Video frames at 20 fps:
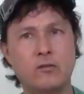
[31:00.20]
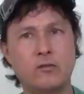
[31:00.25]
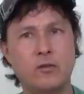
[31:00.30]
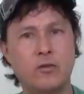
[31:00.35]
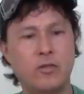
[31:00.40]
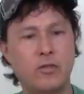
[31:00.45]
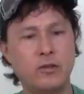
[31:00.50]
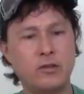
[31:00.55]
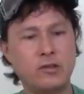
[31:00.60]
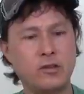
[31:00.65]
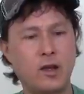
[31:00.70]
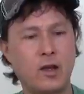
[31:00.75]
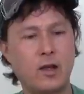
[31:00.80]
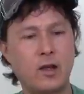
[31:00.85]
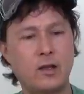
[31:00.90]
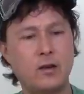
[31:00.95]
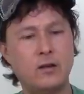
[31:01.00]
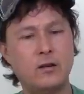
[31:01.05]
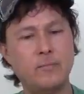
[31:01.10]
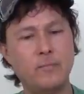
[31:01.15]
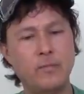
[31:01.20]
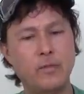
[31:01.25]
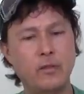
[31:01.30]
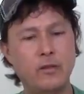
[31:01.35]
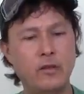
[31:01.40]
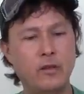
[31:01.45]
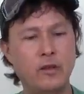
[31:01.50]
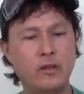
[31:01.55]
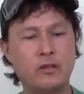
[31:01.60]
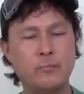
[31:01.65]
on this side.
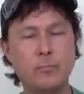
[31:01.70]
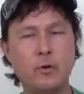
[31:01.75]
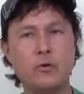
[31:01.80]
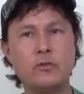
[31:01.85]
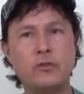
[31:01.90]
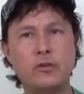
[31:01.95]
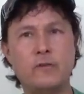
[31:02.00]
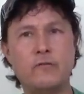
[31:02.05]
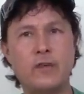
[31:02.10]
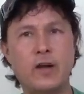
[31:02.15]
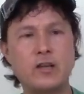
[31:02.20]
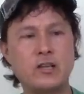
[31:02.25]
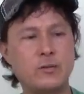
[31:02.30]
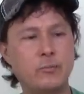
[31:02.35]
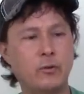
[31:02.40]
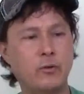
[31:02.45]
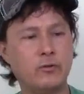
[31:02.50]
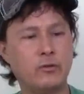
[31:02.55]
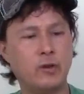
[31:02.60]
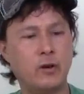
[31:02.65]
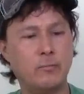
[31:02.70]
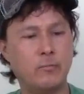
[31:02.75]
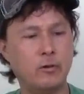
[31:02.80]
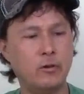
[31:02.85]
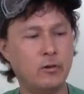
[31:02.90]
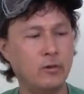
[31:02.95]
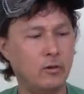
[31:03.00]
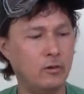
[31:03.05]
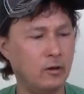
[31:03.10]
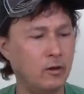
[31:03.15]
It's mostly vegetables, and I'm
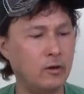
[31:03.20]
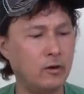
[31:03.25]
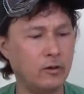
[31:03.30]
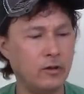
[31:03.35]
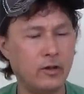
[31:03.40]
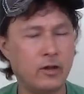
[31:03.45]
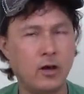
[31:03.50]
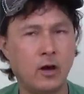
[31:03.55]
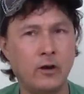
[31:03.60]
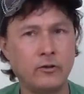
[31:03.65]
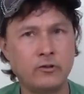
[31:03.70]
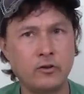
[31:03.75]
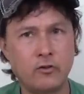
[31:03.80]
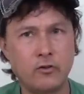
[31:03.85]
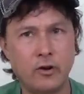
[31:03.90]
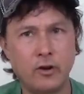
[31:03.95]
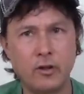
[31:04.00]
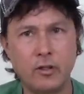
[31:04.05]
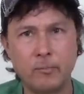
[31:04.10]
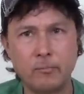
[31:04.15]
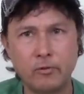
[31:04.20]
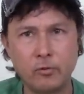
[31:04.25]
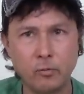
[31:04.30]
literally concentrating them.